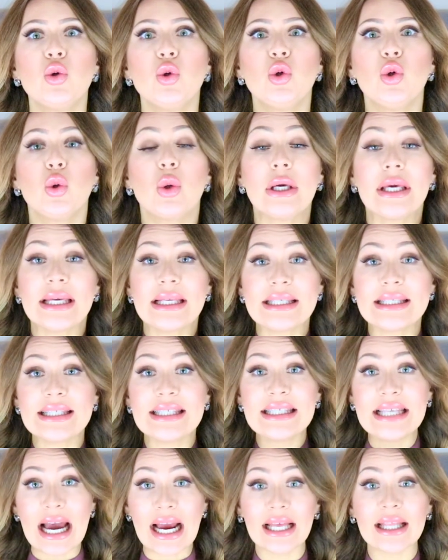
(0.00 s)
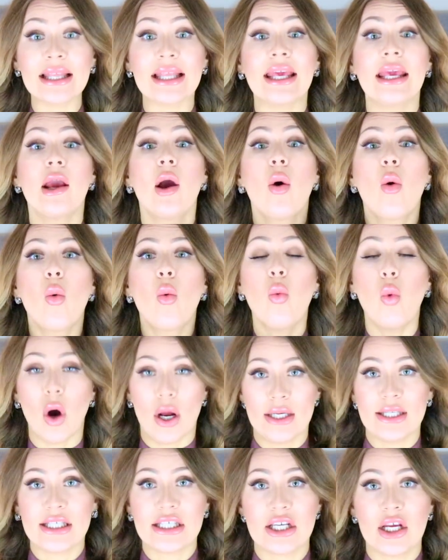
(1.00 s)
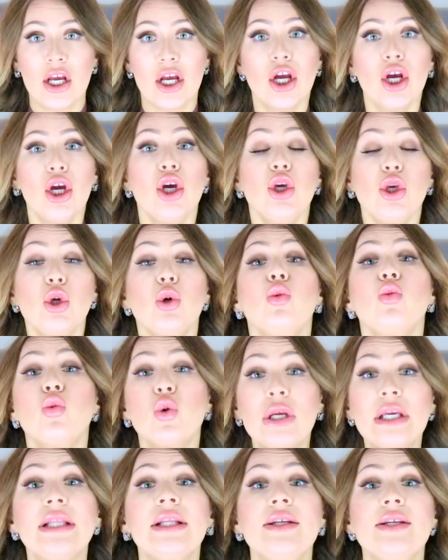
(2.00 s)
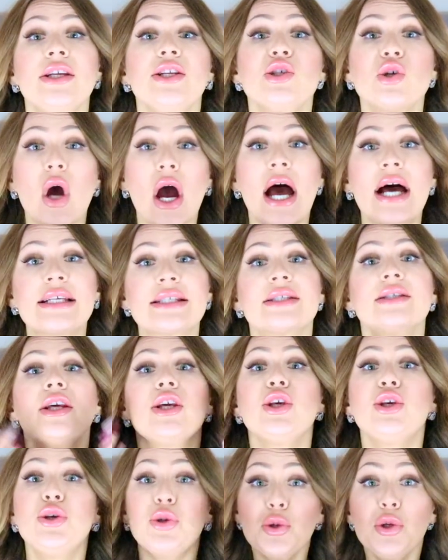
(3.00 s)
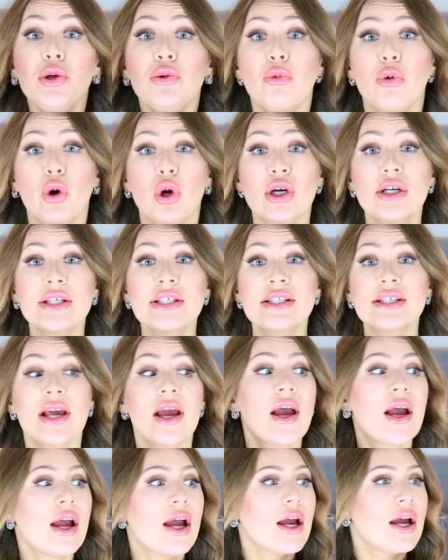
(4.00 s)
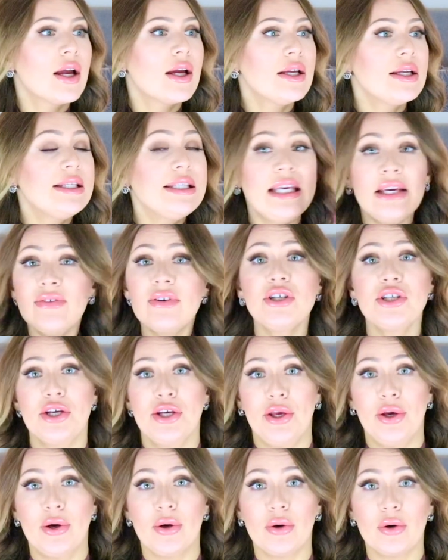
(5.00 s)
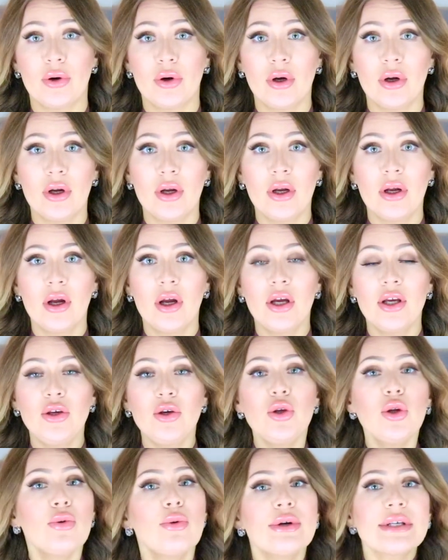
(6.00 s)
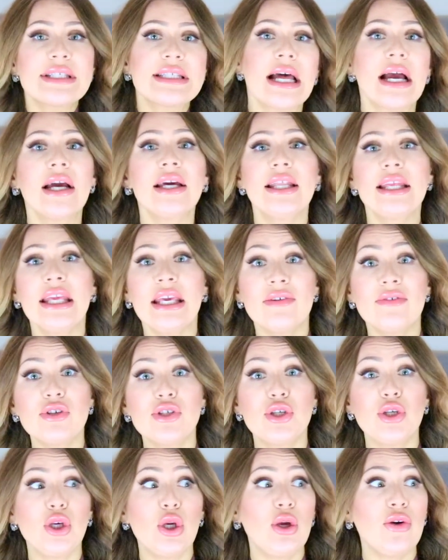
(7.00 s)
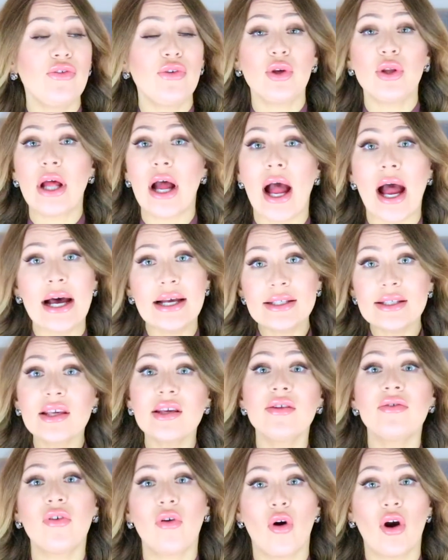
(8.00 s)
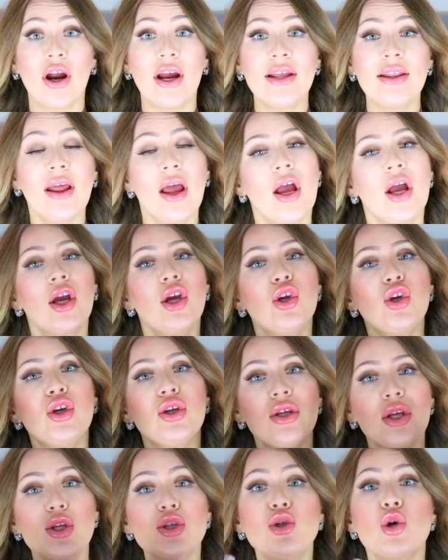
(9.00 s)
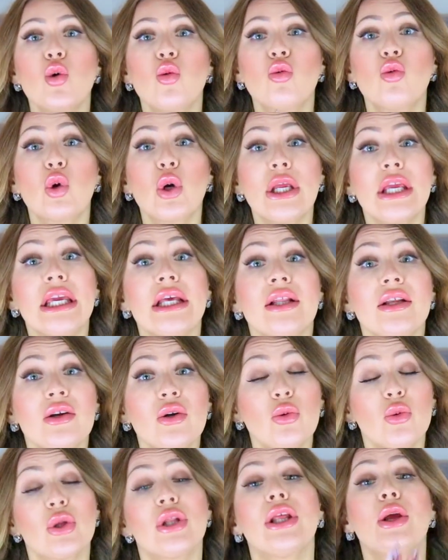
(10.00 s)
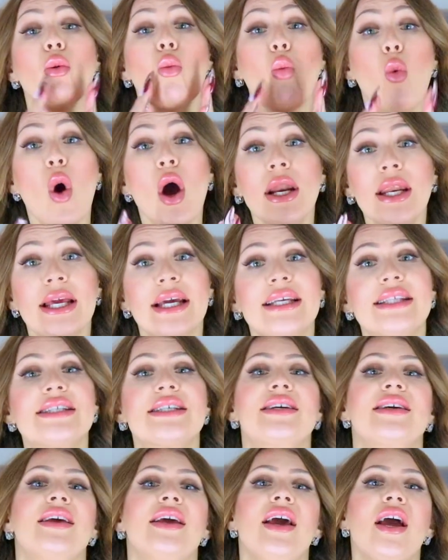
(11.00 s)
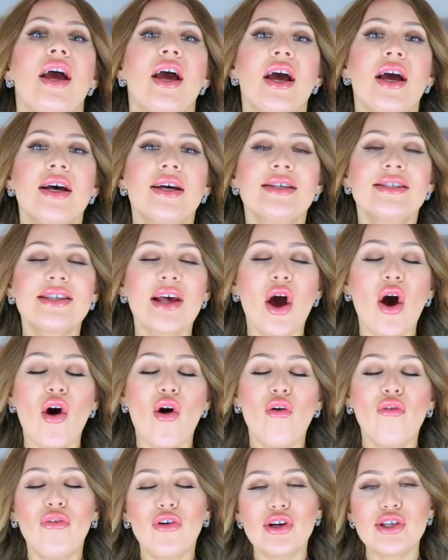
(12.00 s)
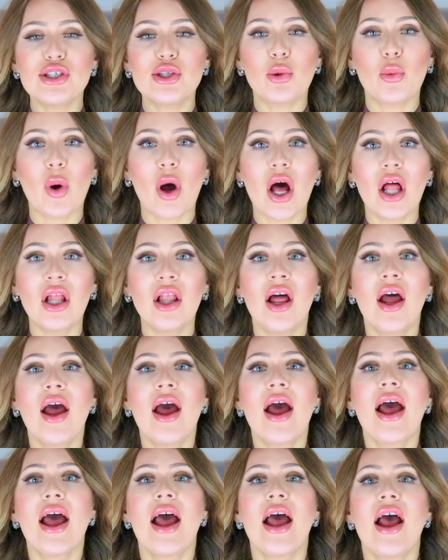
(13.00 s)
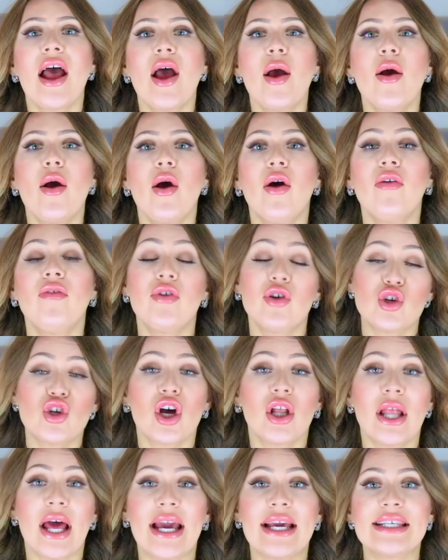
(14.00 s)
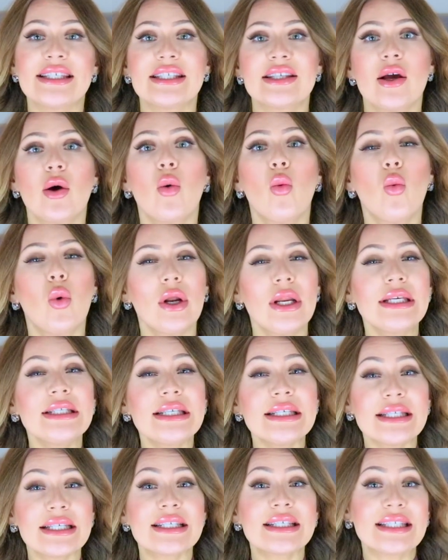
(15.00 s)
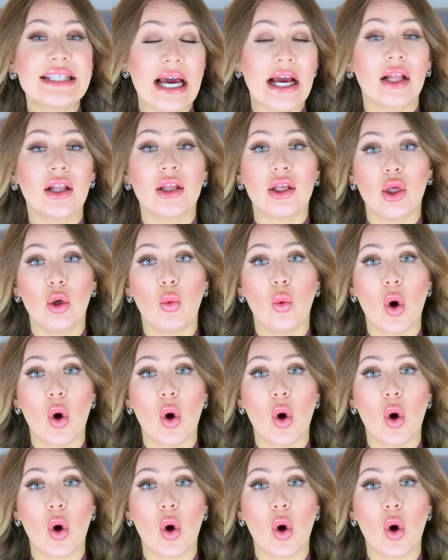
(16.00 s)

do you exactly want? You really need to ask the universe, give it to you. Universe not gonna give it to you if you're not asking for it. You need to really want it. So first of all, visualize. What is this exactly you